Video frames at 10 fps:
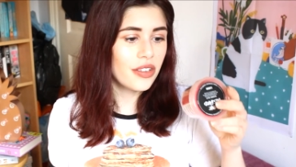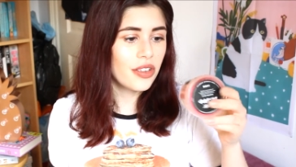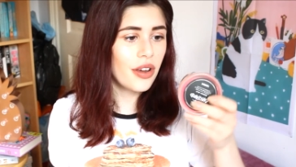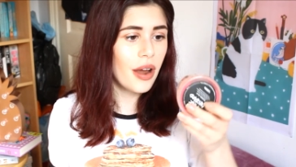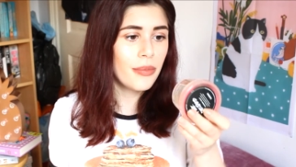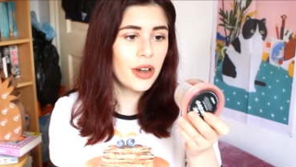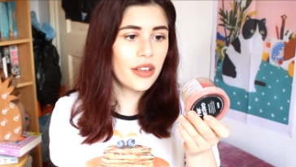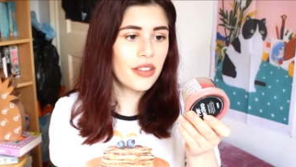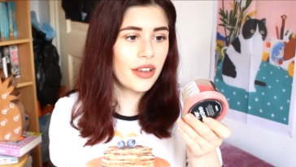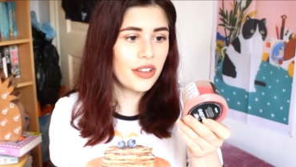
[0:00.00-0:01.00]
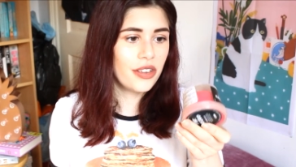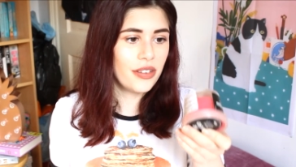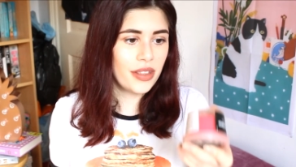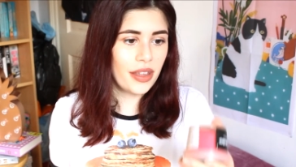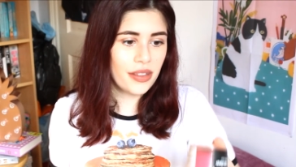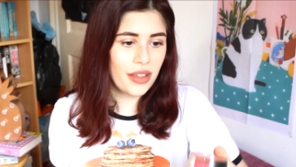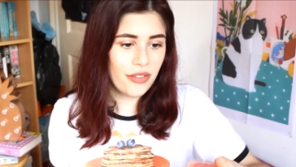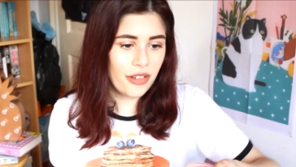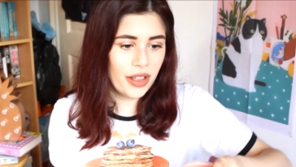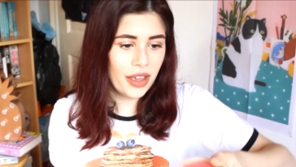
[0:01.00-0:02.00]
So I'm really excited to use this,
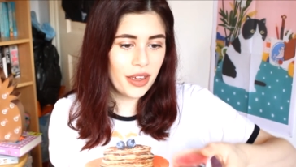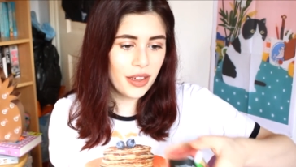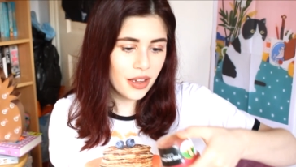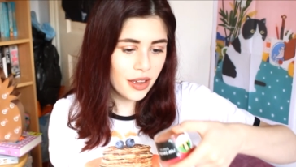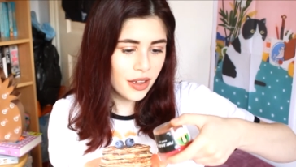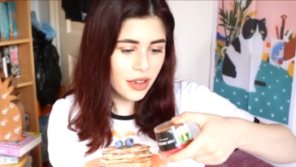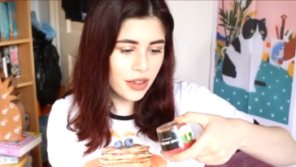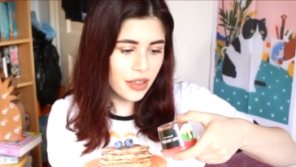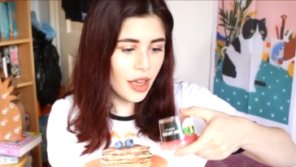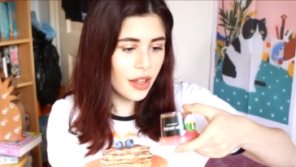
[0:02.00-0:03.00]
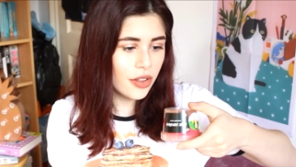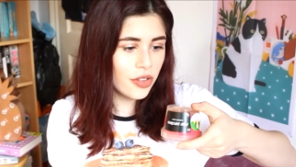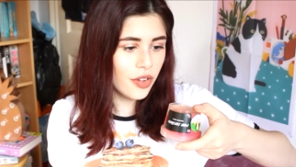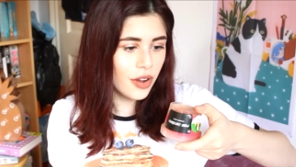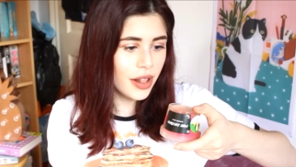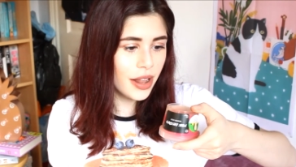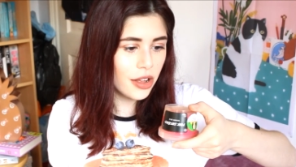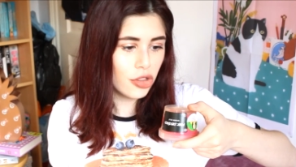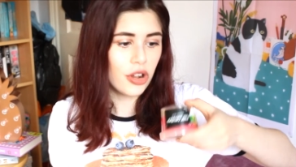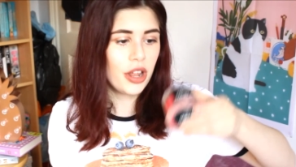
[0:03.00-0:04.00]
definitely. Yeah, there's
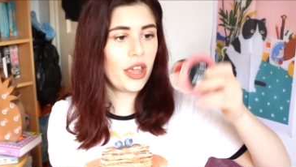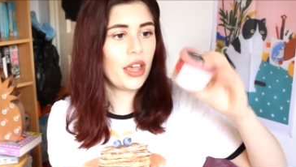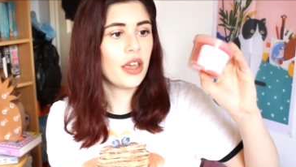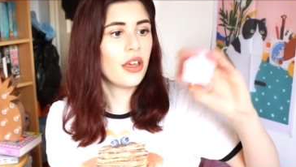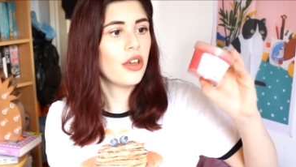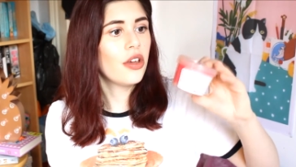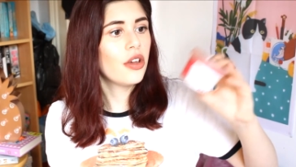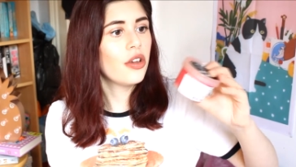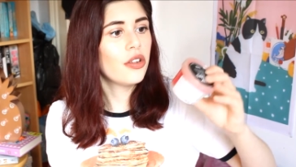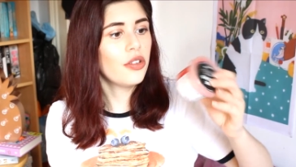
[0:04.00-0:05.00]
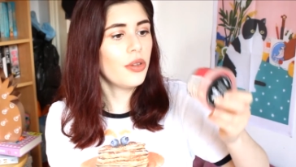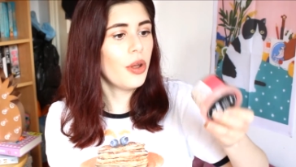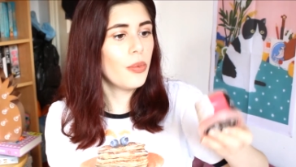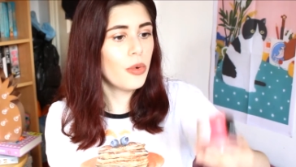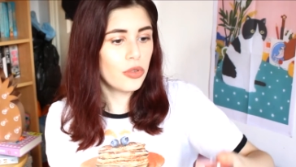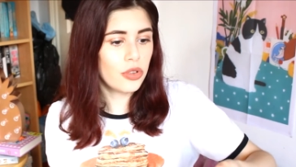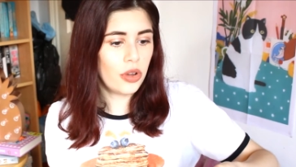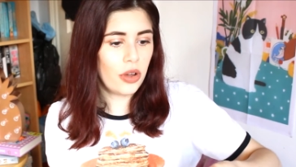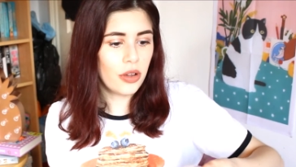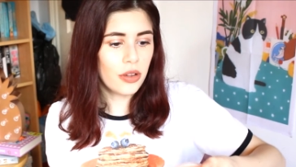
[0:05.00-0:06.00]
literally no
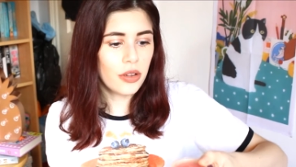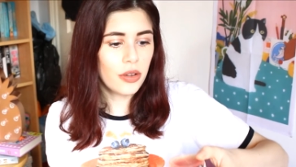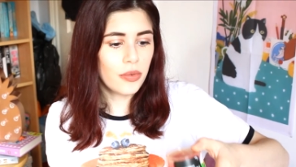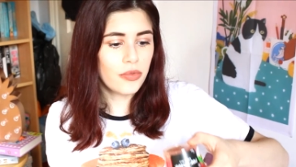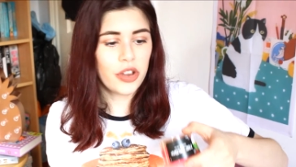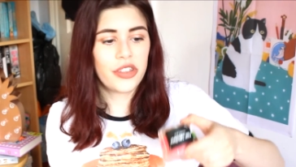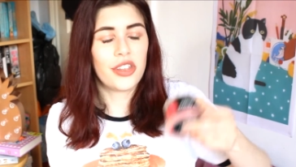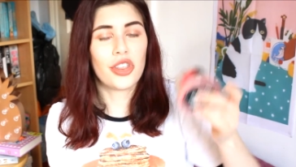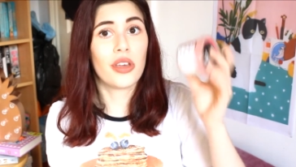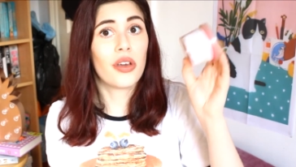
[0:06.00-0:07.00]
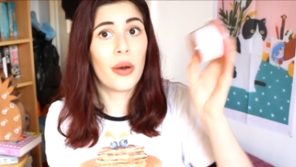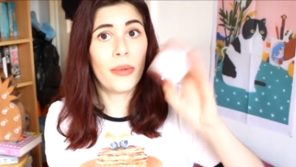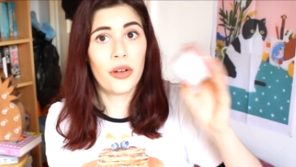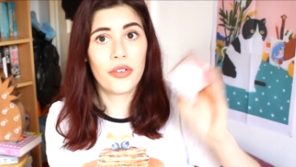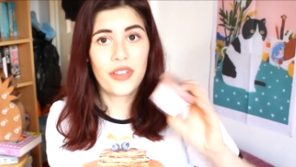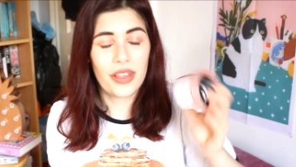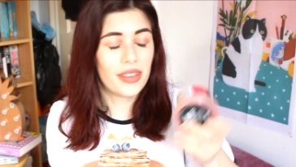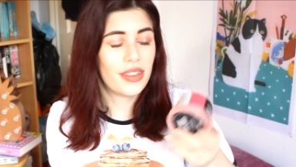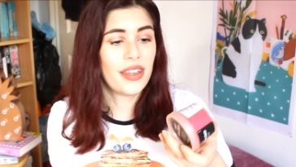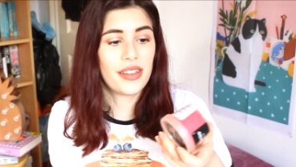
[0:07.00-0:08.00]
water residue coming off
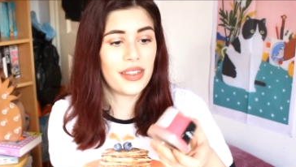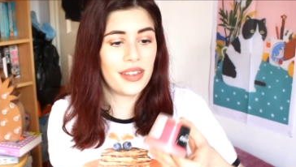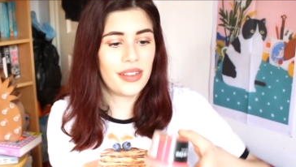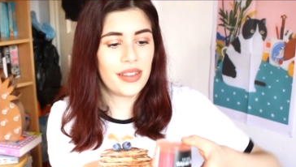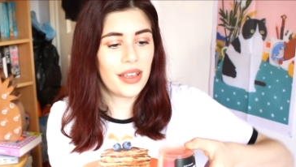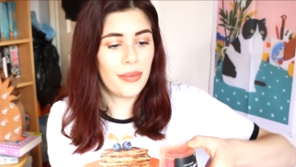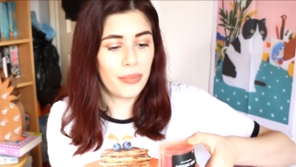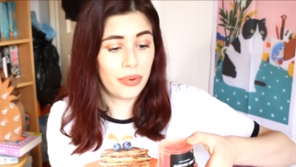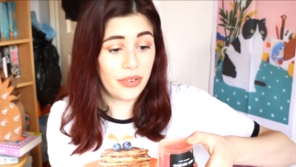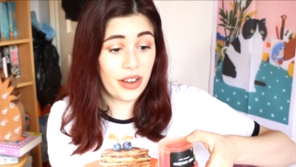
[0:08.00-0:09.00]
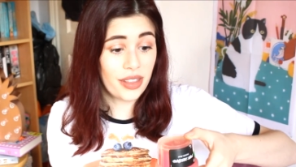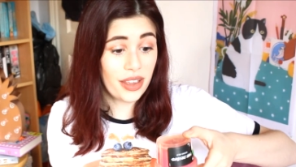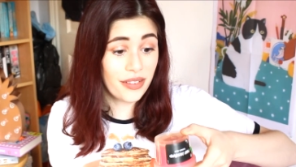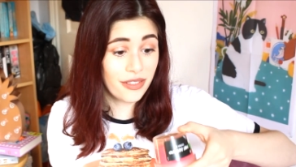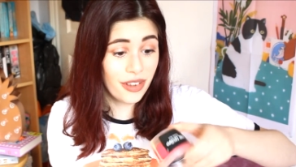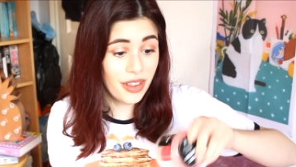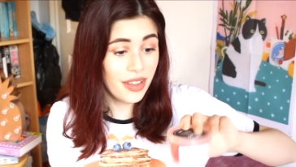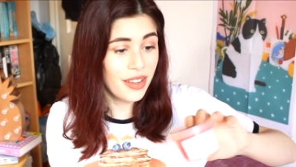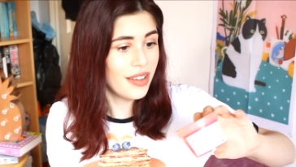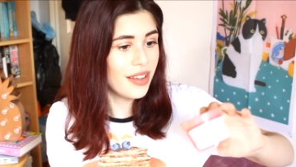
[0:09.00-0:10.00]
this. This is impressive.
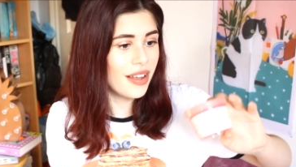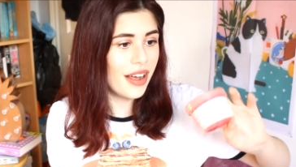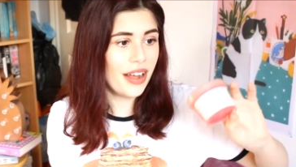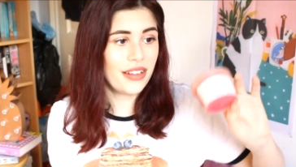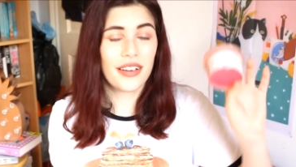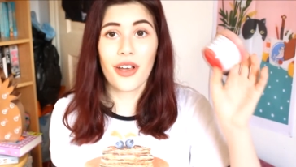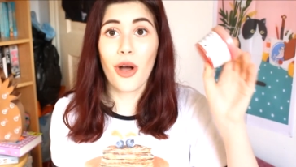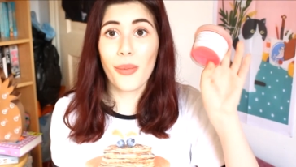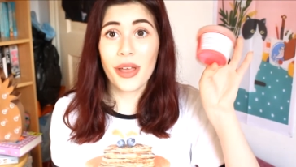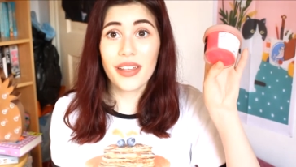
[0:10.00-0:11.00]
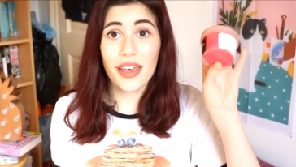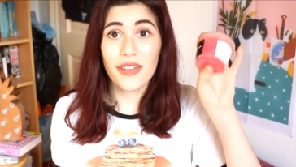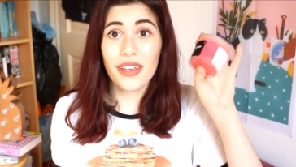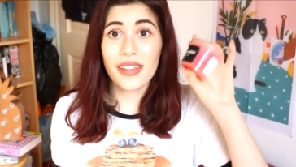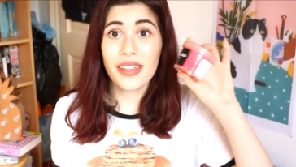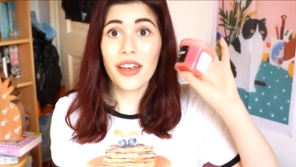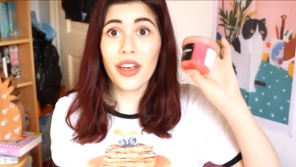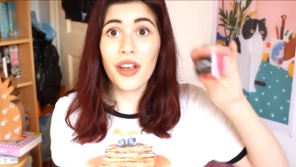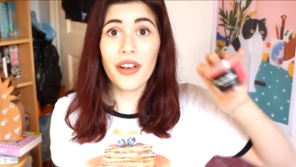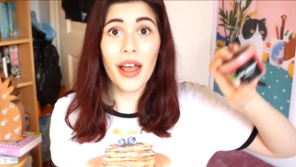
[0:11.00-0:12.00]
And I can't wait to give this a
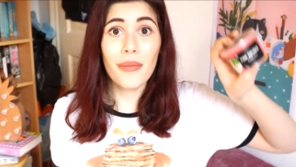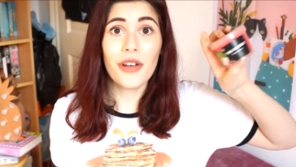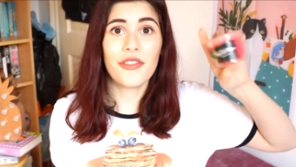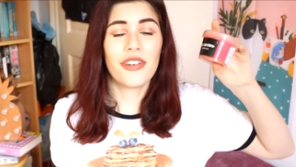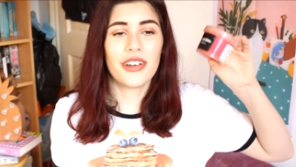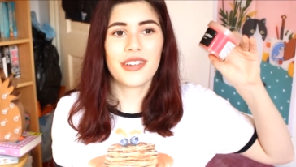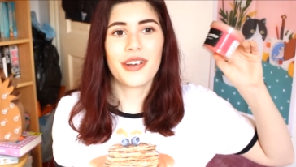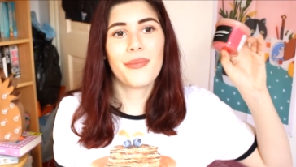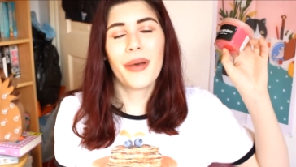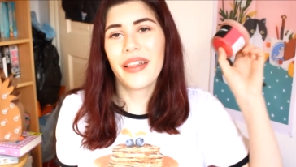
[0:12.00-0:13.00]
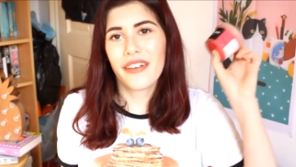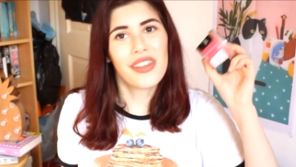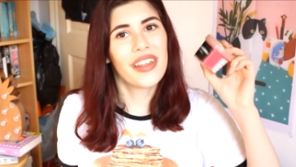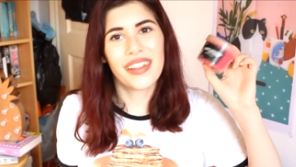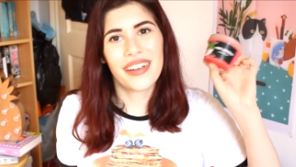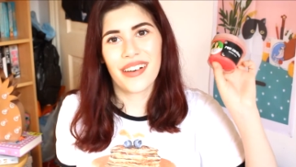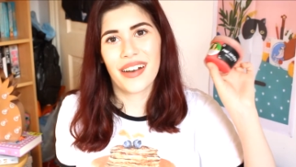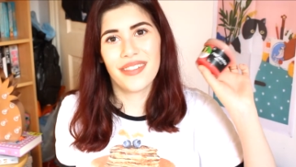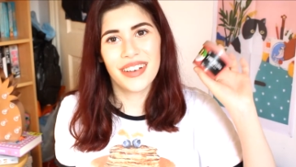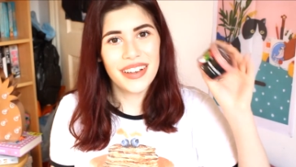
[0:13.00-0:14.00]
go and review it on my Lush Instagram.